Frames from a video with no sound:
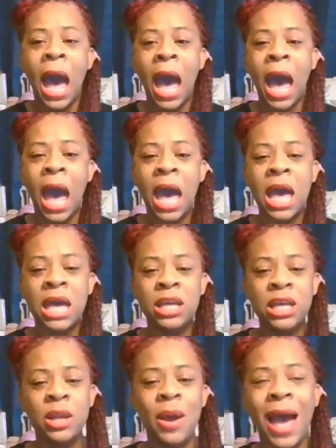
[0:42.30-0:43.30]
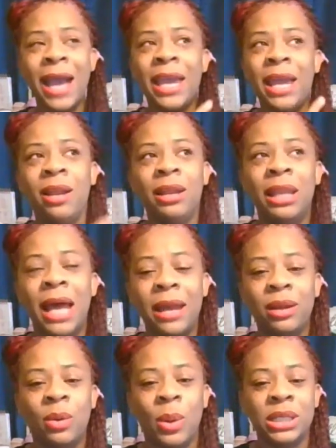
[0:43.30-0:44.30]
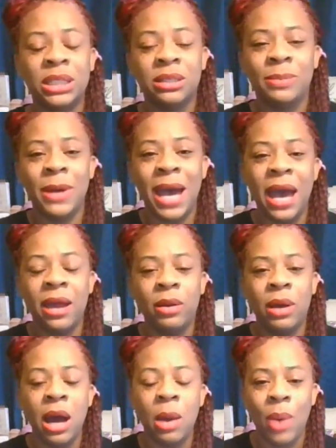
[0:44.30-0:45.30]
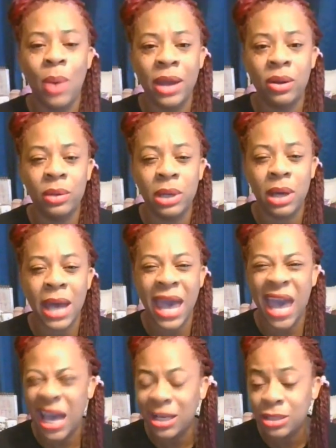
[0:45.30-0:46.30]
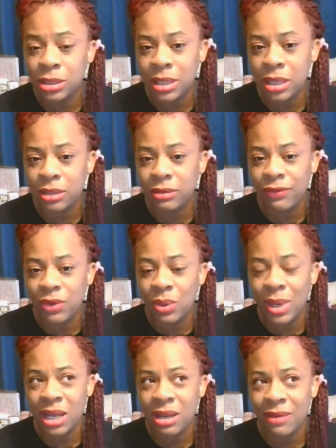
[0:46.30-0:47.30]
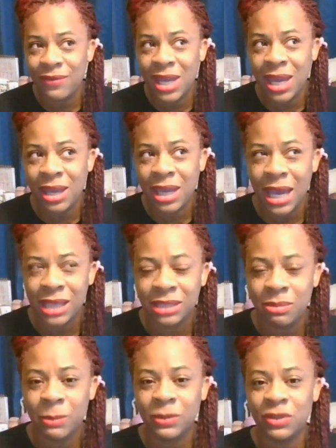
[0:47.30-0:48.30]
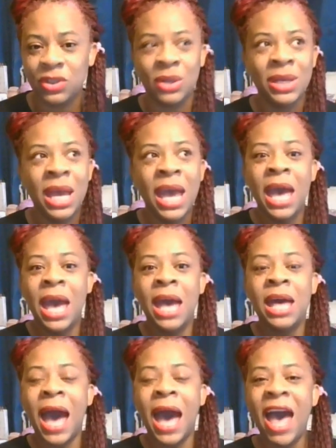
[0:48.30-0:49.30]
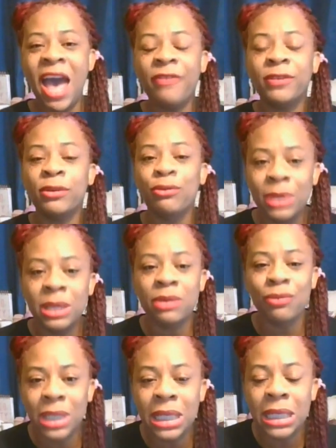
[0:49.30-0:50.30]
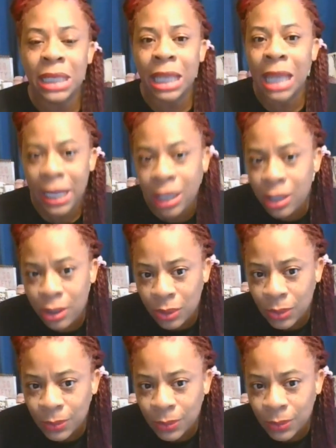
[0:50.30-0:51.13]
I get a lot of questions about why I don't ask to interview any of the cast members of the show. I have to really, really like you.